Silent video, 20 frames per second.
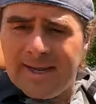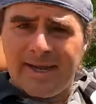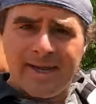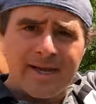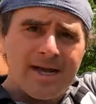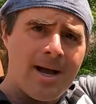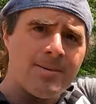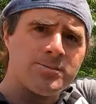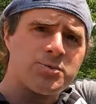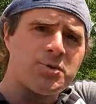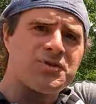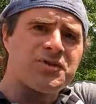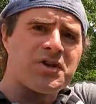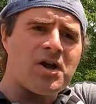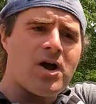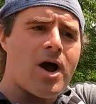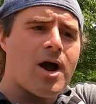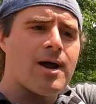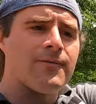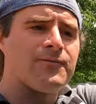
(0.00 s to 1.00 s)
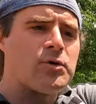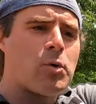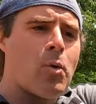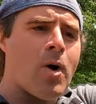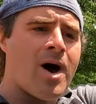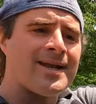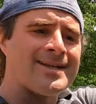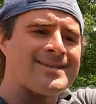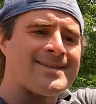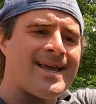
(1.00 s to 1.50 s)
It comes with the car. If you
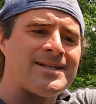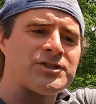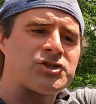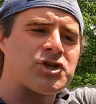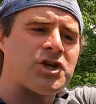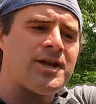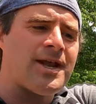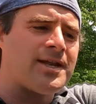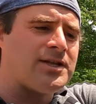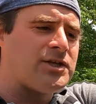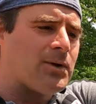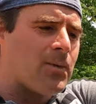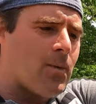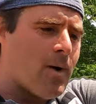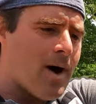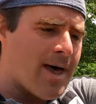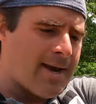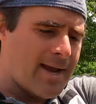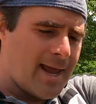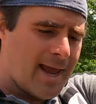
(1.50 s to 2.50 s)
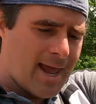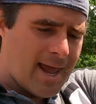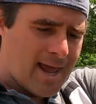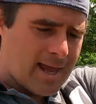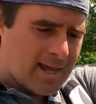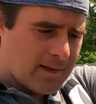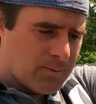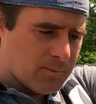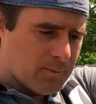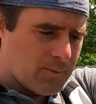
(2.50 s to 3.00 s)
want attention and you want
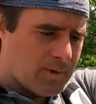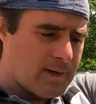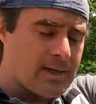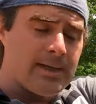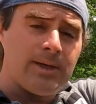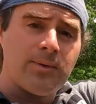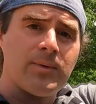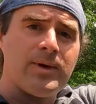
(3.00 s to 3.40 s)
a really,